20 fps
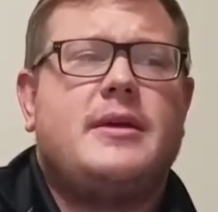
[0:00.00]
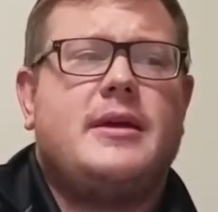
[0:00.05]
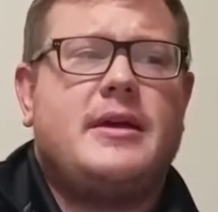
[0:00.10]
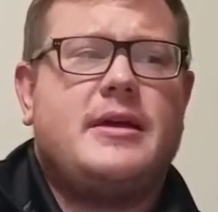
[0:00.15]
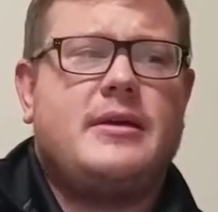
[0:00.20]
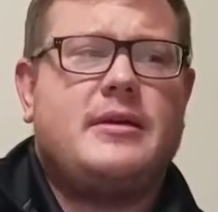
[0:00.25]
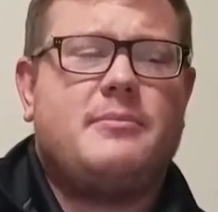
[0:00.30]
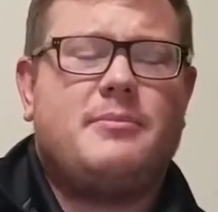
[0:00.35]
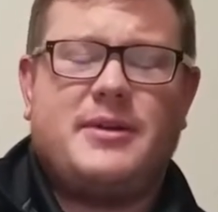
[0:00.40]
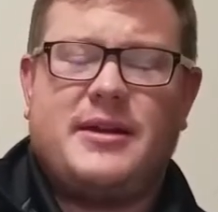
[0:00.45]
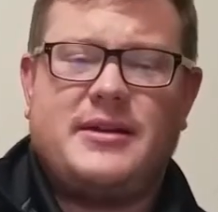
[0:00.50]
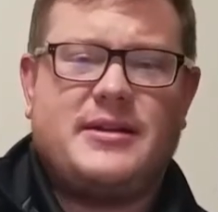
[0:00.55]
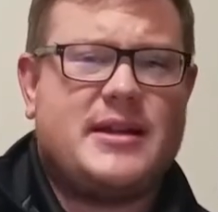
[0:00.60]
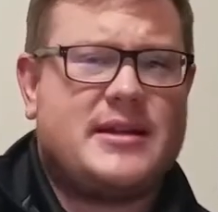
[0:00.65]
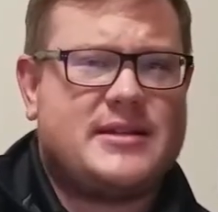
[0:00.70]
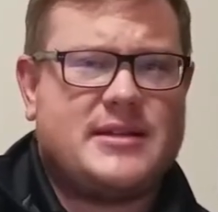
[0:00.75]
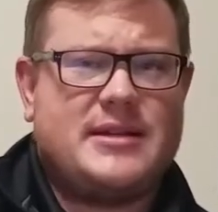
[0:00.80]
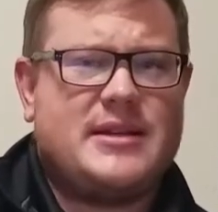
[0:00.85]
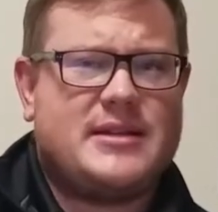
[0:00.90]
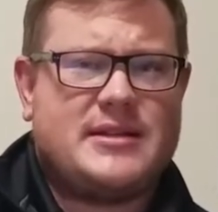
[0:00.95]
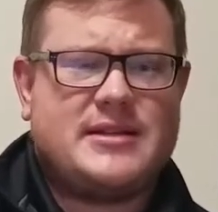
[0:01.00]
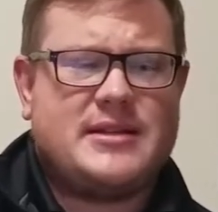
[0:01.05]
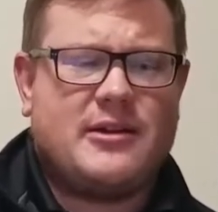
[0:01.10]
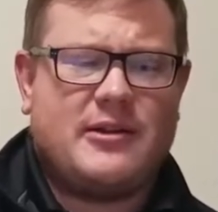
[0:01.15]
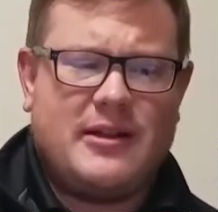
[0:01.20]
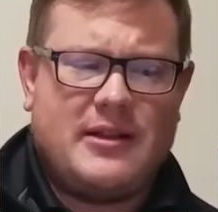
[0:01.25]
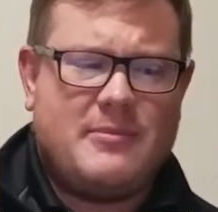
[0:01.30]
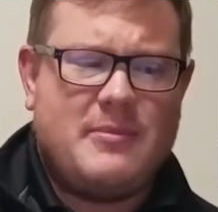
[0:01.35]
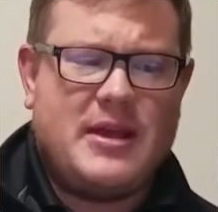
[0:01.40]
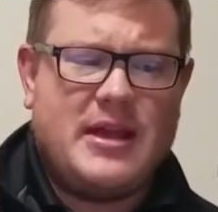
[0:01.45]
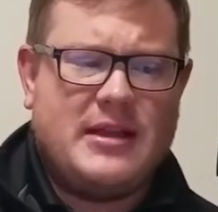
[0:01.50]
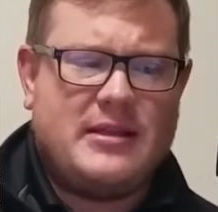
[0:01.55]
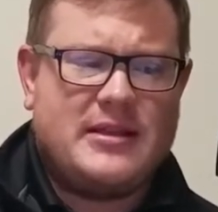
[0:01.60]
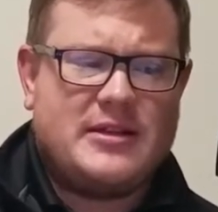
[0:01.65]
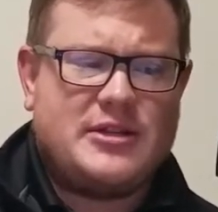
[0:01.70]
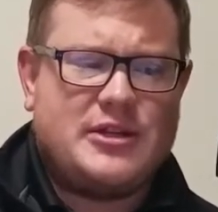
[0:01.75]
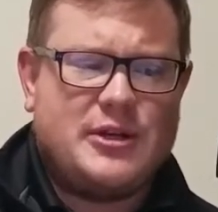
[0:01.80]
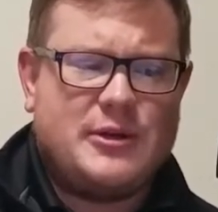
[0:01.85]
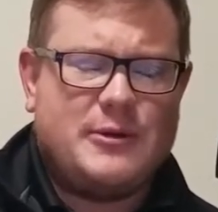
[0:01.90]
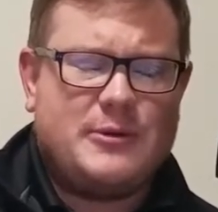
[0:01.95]
but it doesn't necessarily mean
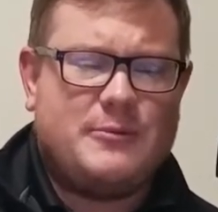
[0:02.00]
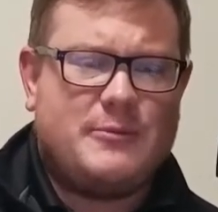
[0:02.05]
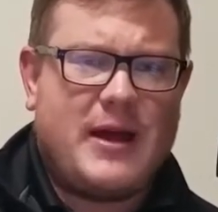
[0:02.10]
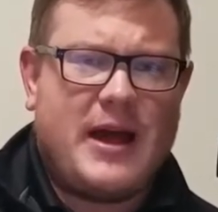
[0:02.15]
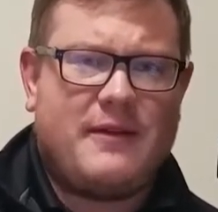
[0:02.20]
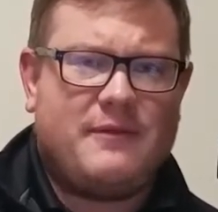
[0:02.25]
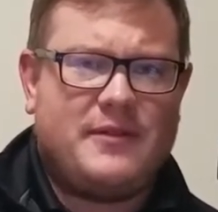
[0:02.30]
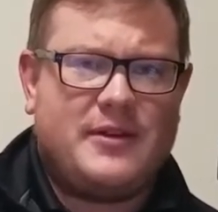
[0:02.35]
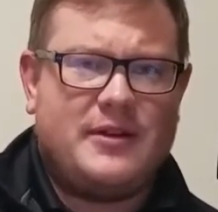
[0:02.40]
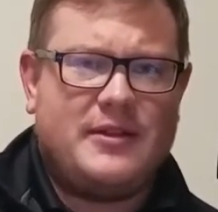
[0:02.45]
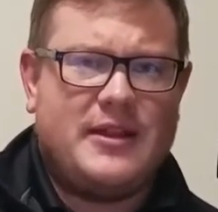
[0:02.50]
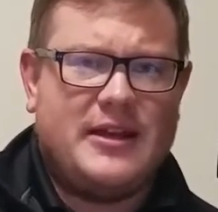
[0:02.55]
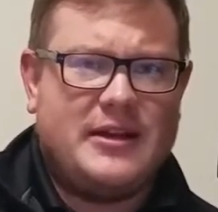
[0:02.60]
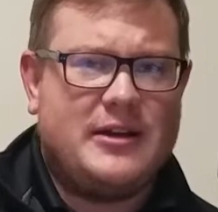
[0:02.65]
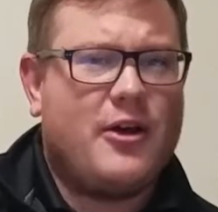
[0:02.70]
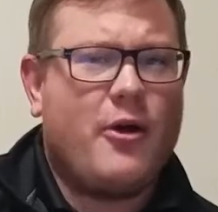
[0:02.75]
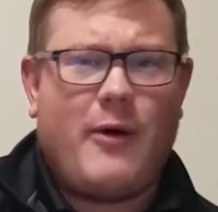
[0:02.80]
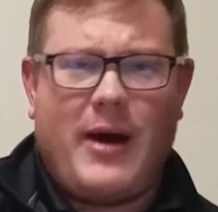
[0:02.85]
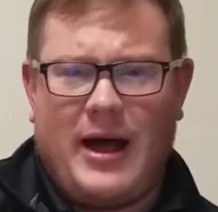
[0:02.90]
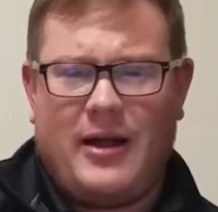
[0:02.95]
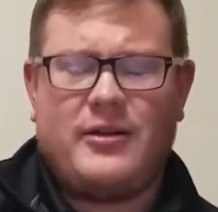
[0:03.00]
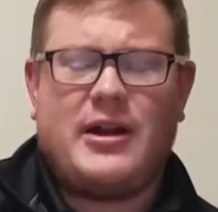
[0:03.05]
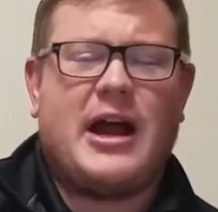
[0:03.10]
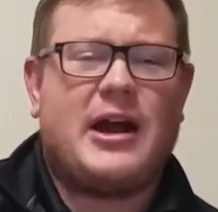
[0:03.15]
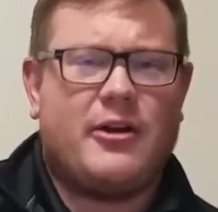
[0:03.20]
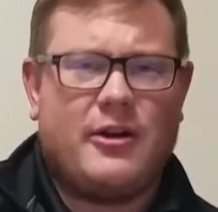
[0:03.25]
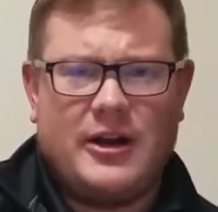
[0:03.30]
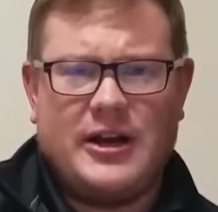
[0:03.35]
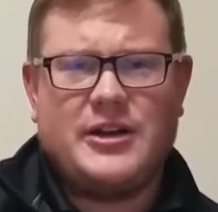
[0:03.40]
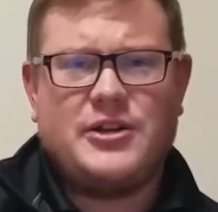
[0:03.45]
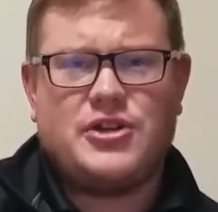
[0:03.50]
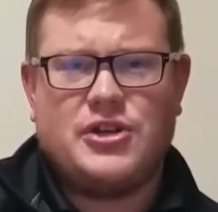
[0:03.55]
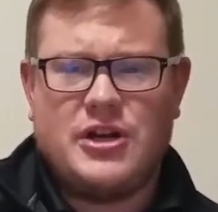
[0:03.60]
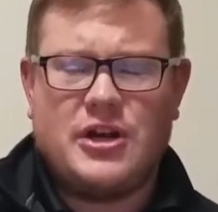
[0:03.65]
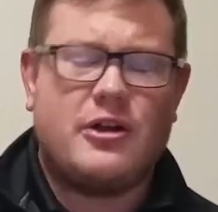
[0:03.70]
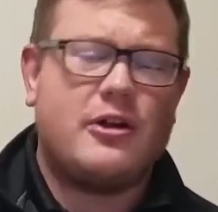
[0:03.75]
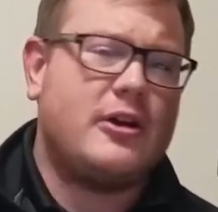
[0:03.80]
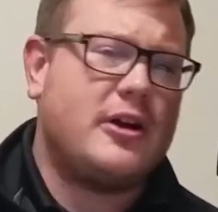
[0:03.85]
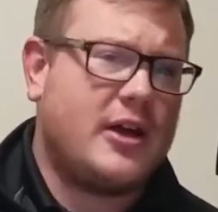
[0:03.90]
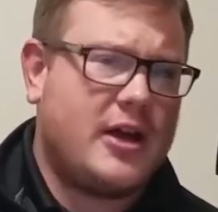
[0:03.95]
that you have to then go out and hire an
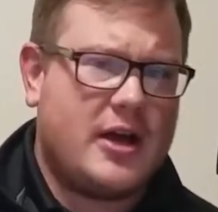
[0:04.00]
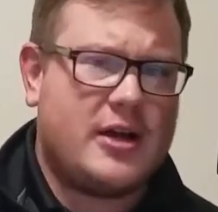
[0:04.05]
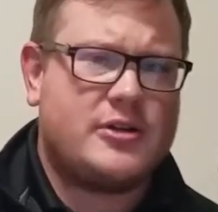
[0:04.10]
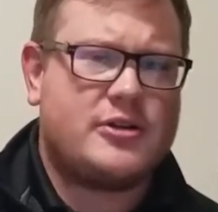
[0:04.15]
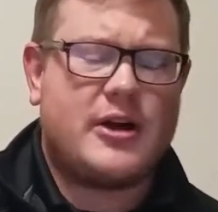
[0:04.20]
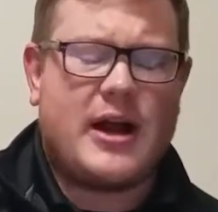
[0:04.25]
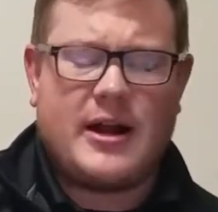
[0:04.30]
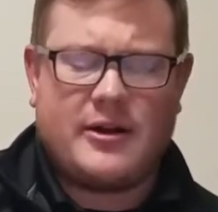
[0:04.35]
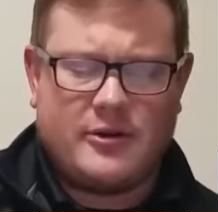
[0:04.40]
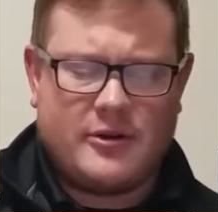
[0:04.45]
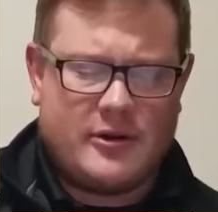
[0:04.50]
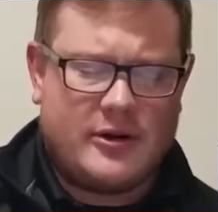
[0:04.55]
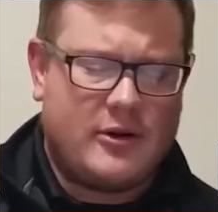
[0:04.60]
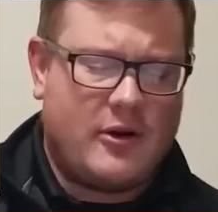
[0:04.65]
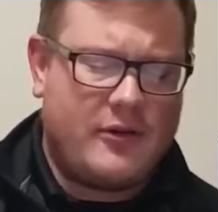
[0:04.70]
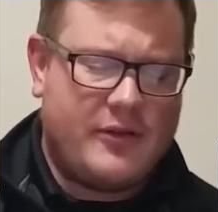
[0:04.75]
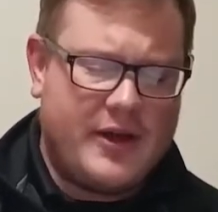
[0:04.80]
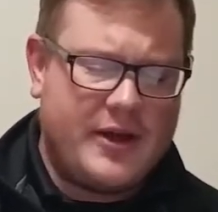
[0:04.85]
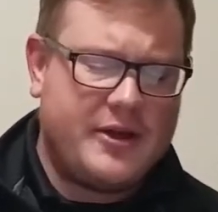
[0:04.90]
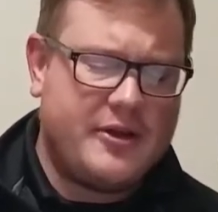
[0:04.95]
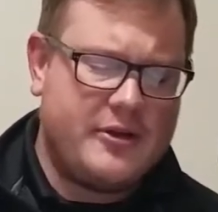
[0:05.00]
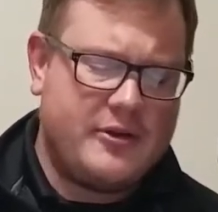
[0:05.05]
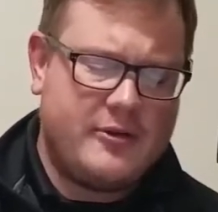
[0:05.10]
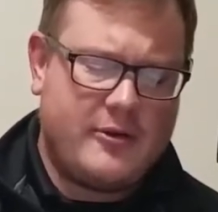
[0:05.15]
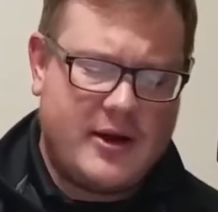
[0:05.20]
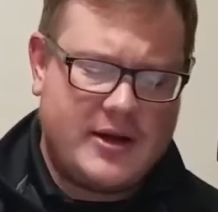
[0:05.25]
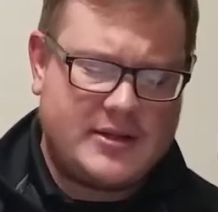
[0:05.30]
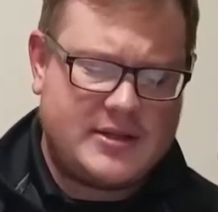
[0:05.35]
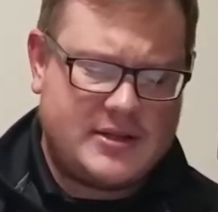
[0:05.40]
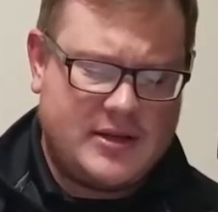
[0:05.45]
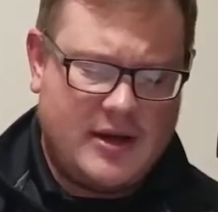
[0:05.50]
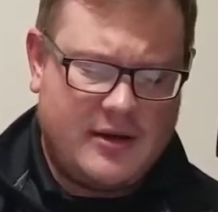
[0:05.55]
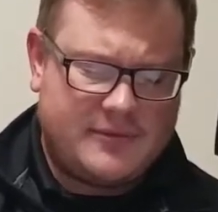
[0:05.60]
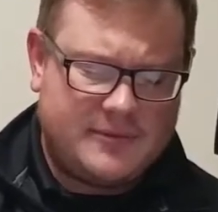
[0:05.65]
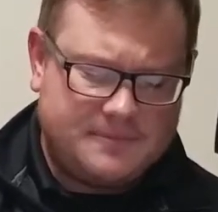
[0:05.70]
engineer and a contractor and all that good, great stuff.